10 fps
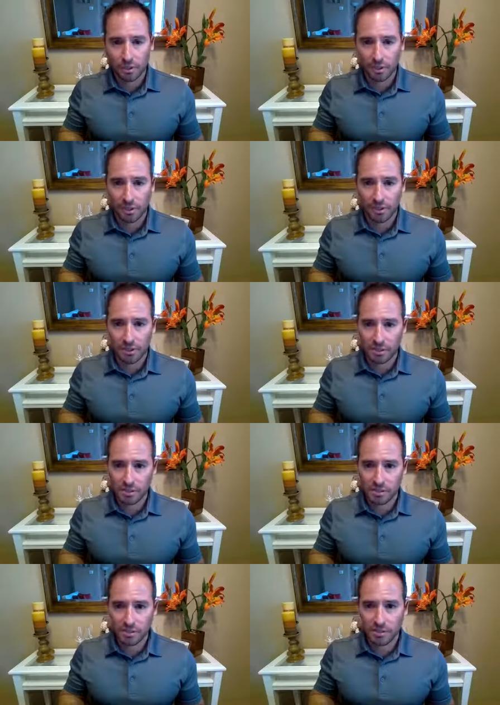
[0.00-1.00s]
And the
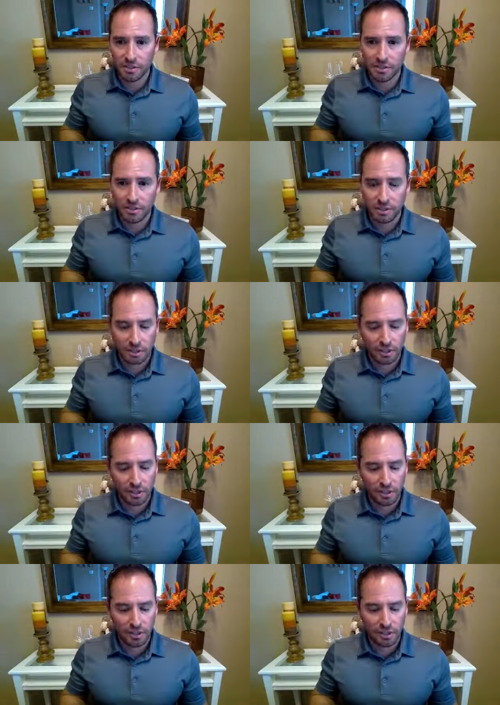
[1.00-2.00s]
answer is
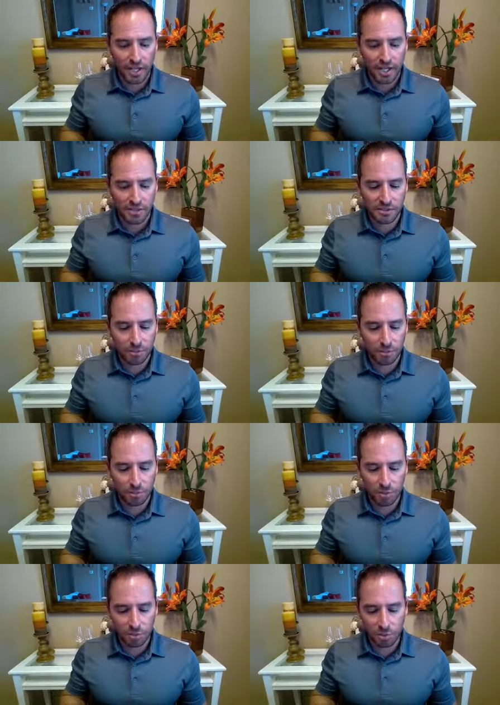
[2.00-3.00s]
in an
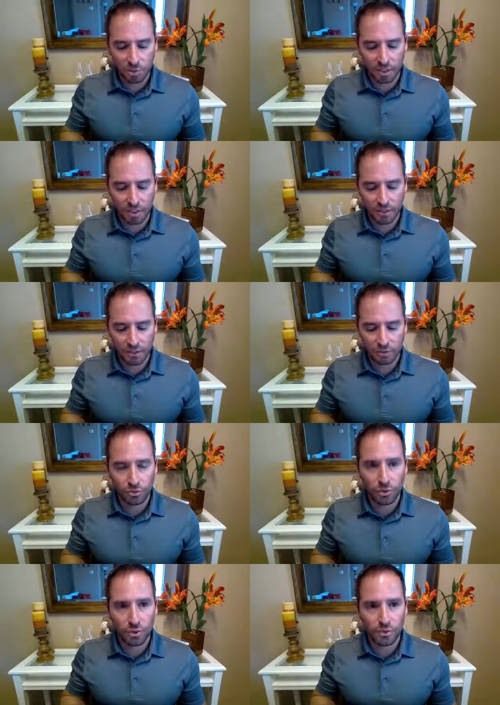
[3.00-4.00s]
axiom you apply to
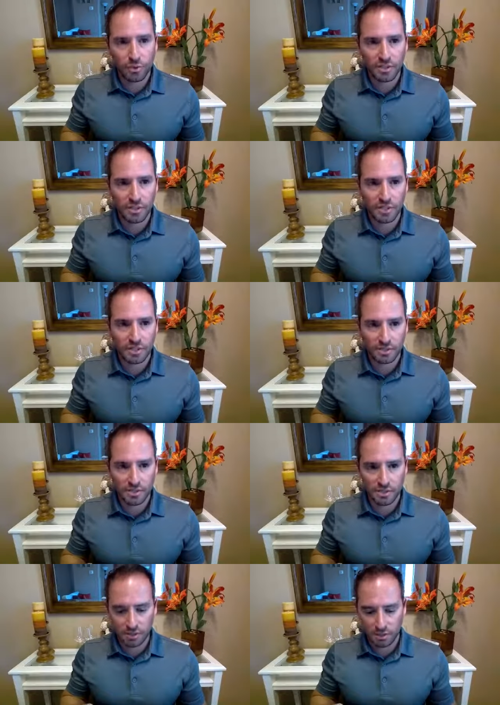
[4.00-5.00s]
all your
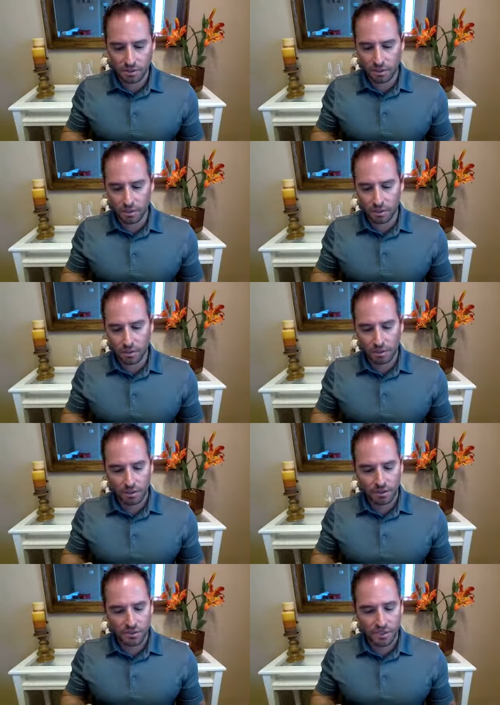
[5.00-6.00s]
sciences.
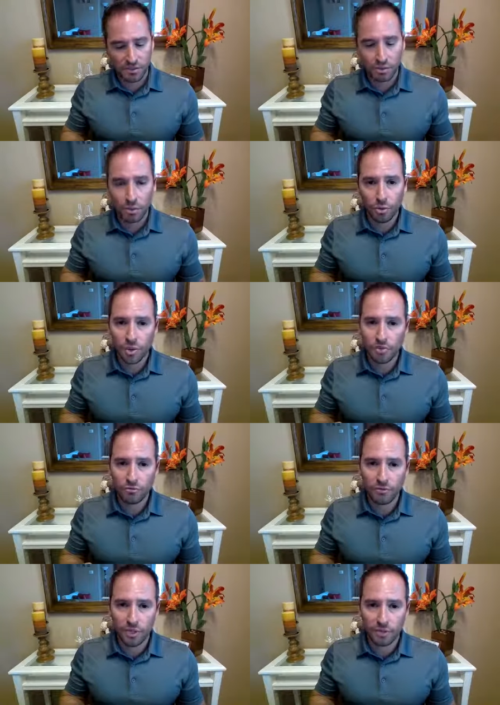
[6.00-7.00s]
There is no
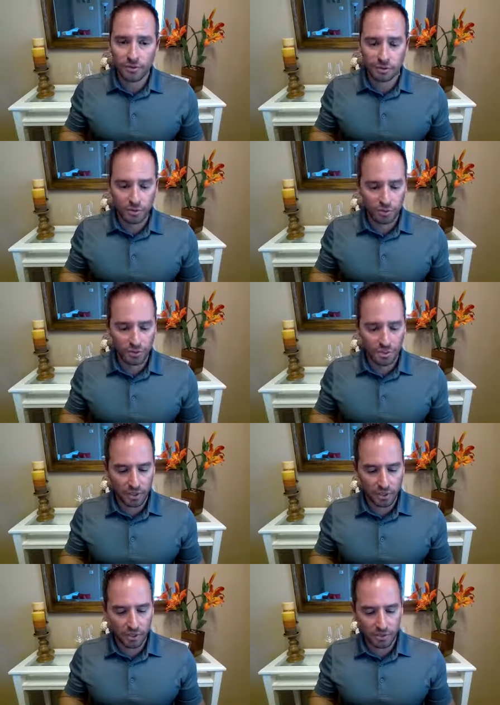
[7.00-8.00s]
effect without a
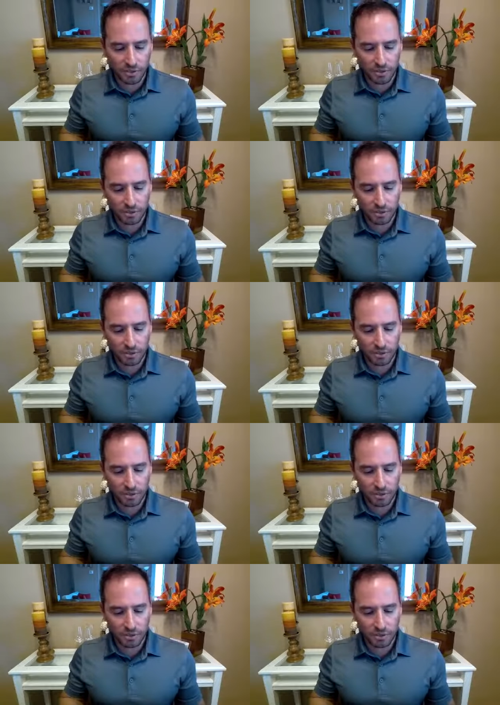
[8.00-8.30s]
cause.